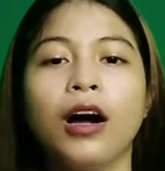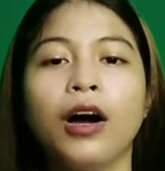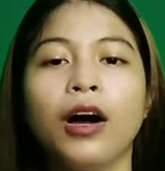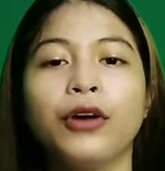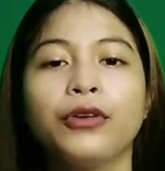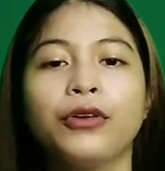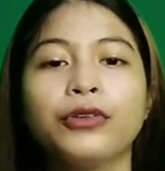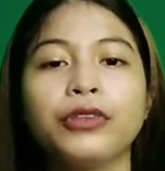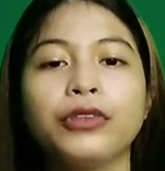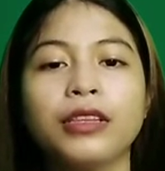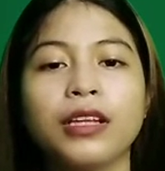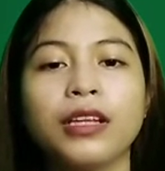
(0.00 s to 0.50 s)

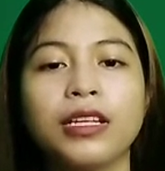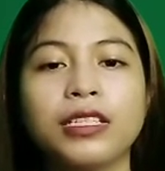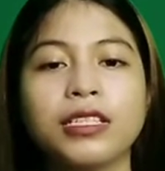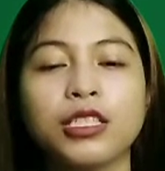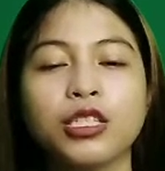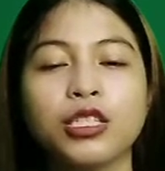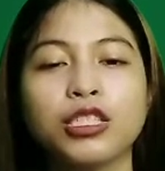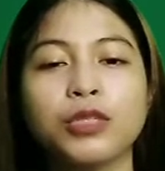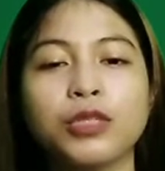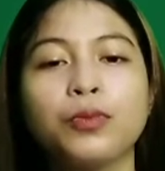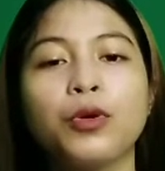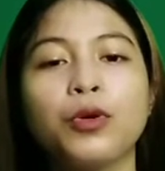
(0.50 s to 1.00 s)
rootless
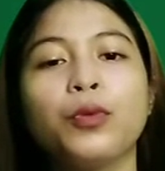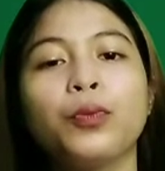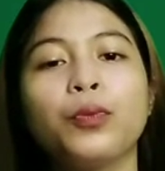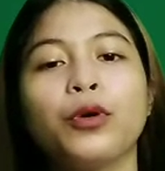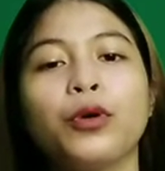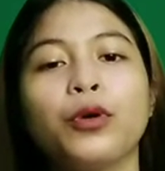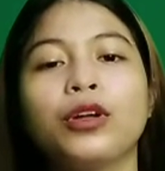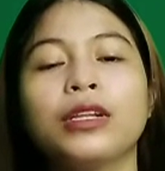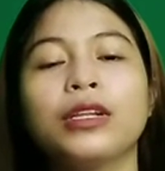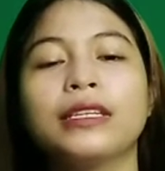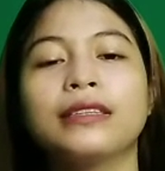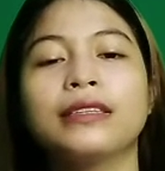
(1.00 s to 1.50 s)

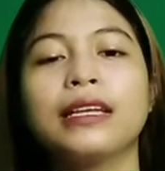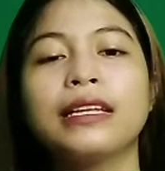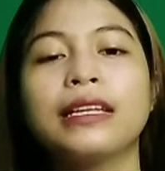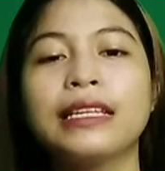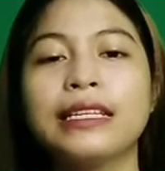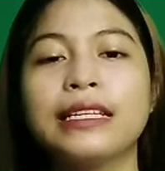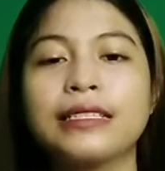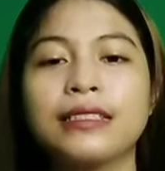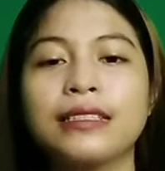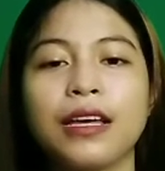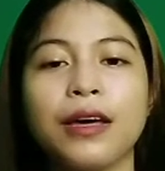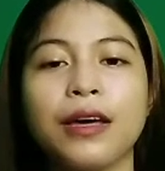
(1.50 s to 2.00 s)

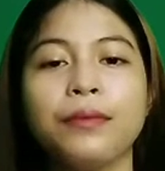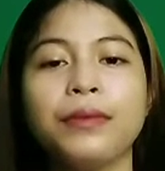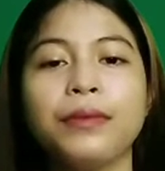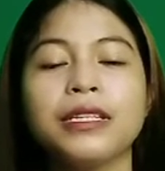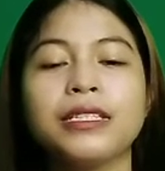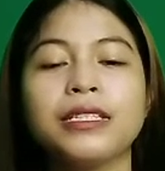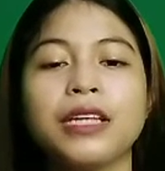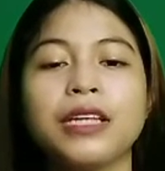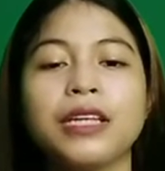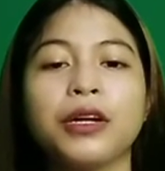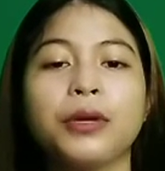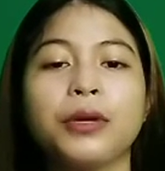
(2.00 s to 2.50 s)
cosmopolitanism
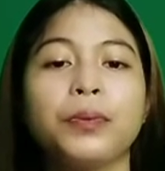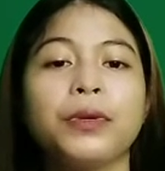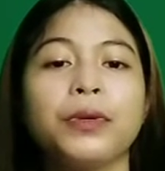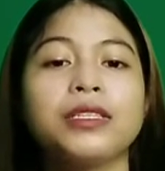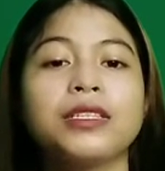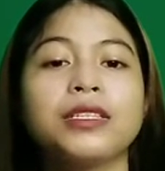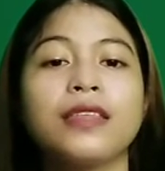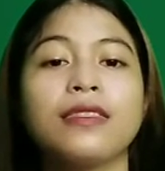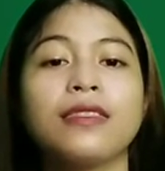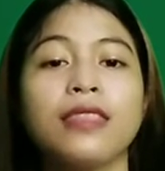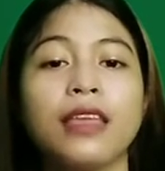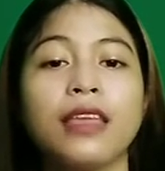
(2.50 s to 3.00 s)
is a
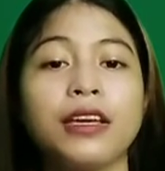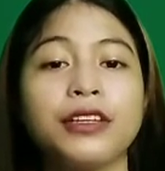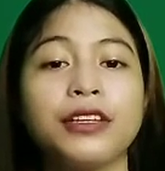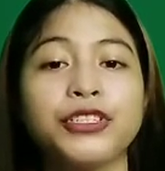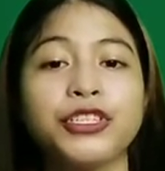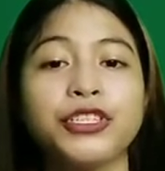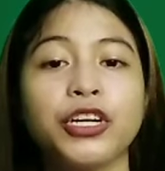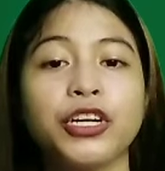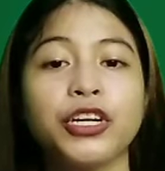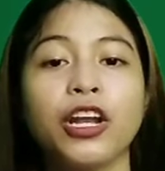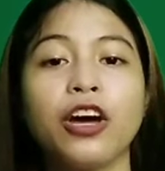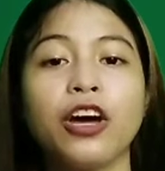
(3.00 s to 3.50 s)

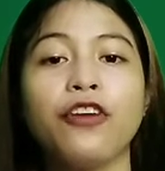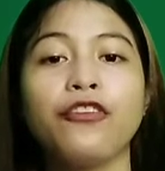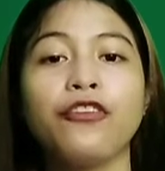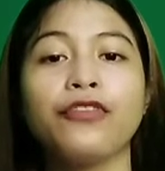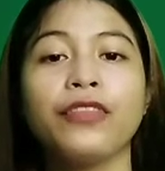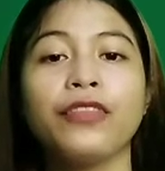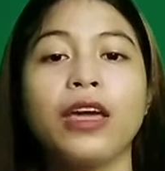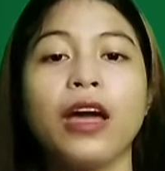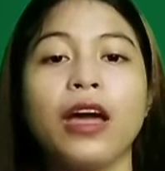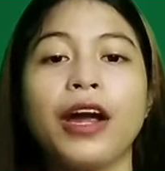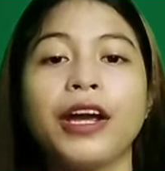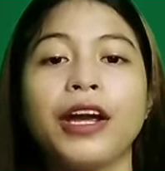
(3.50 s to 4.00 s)
representation of
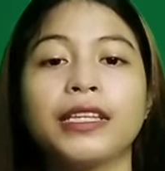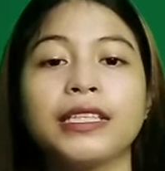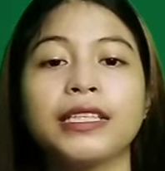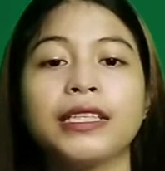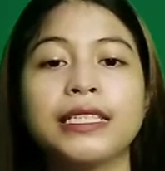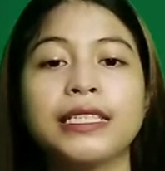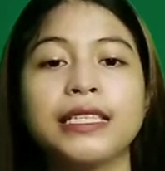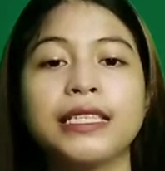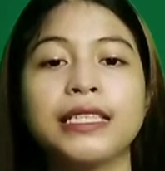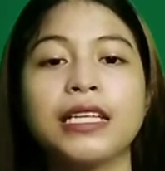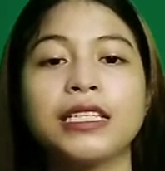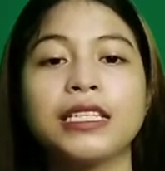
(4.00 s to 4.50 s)
the
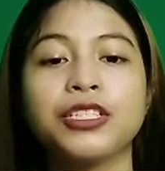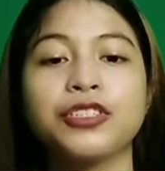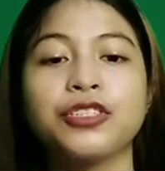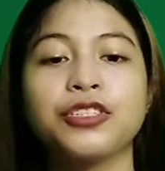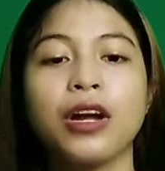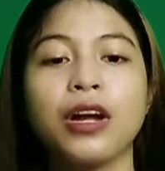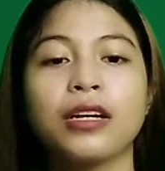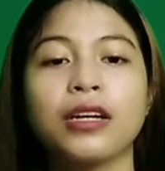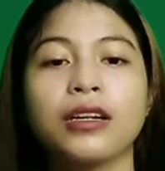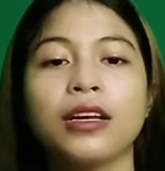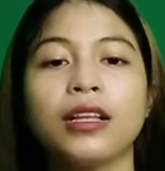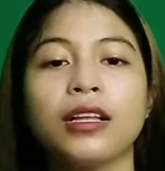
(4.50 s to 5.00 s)
artistic
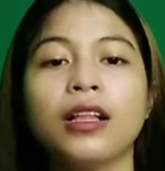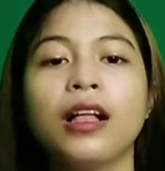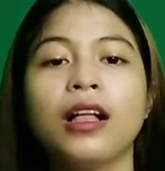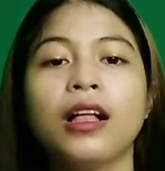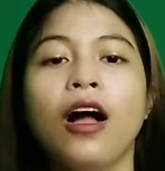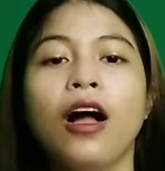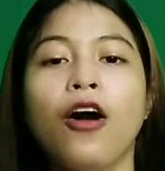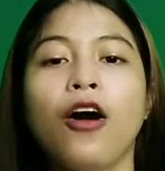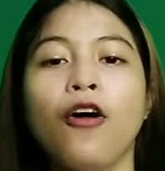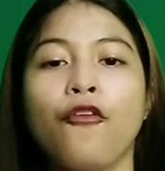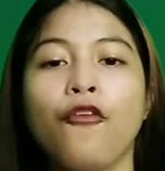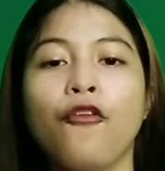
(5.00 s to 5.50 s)
struggle
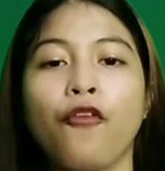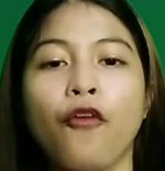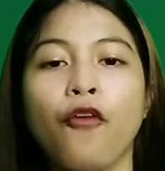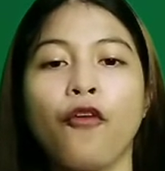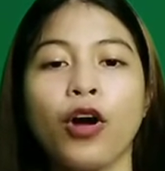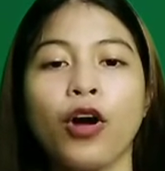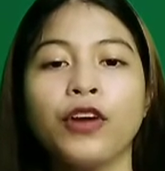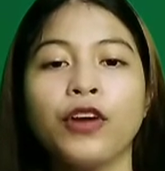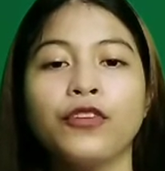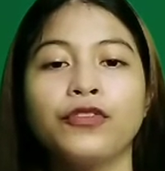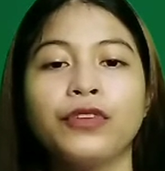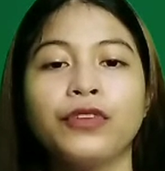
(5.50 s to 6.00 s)

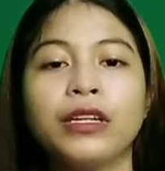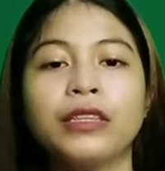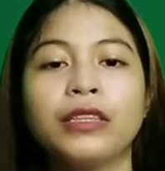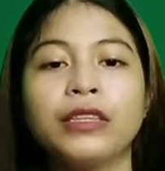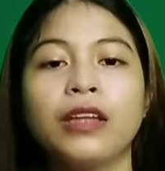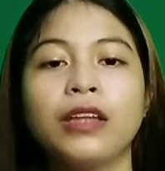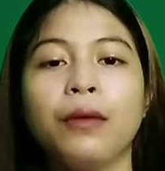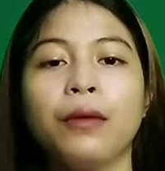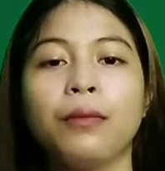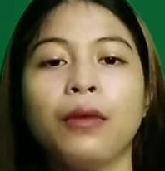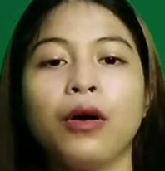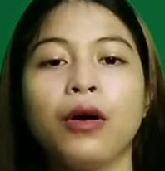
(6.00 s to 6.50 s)
for
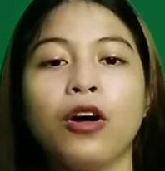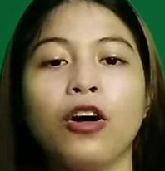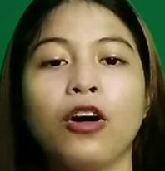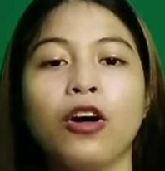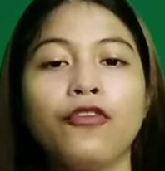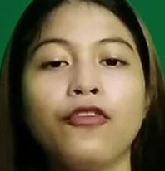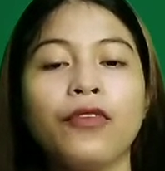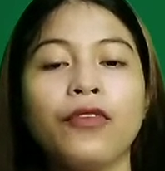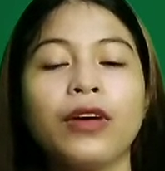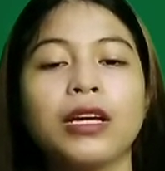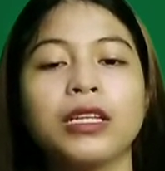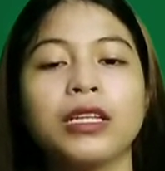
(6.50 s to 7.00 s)
freedom of
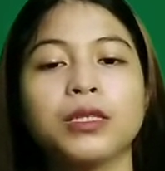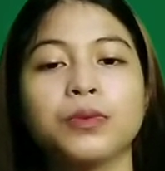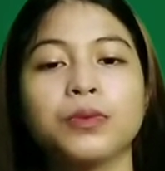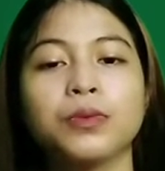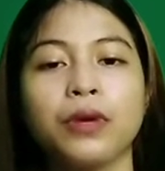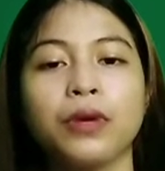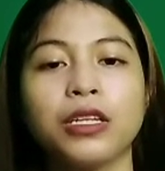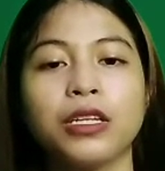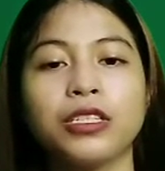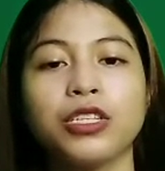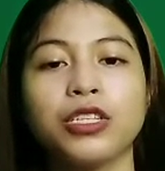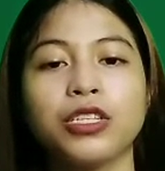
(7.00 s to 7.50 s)

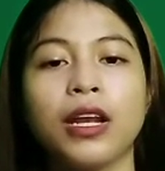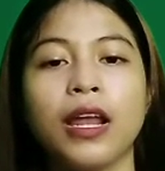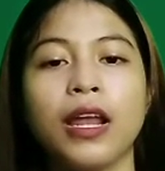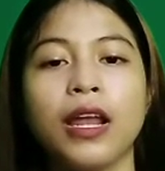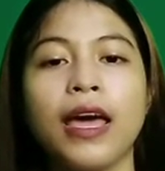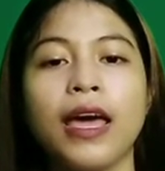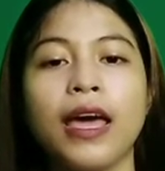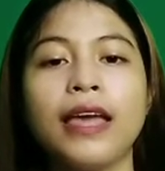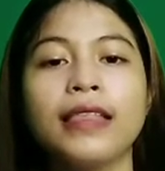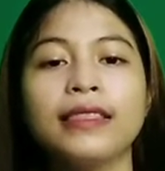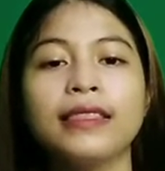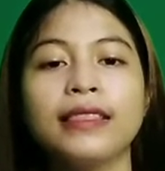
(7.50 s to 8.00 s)
expression
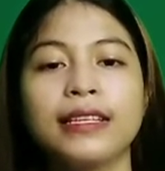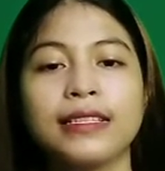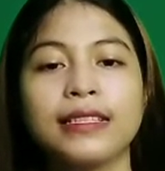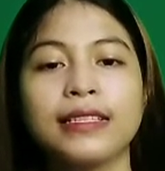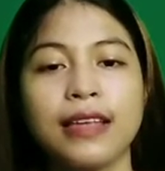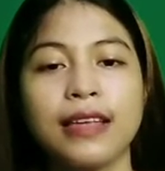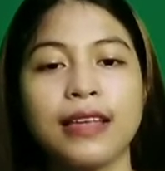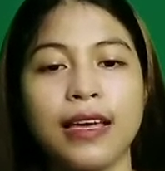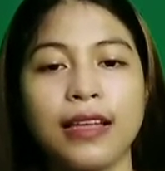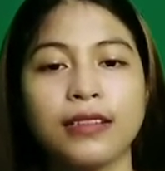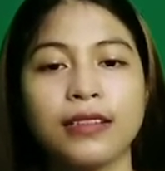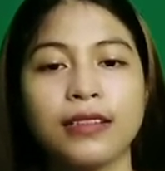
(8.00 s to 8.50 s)
and
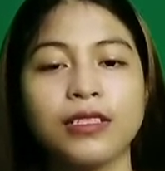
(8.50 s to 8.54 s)
dissent.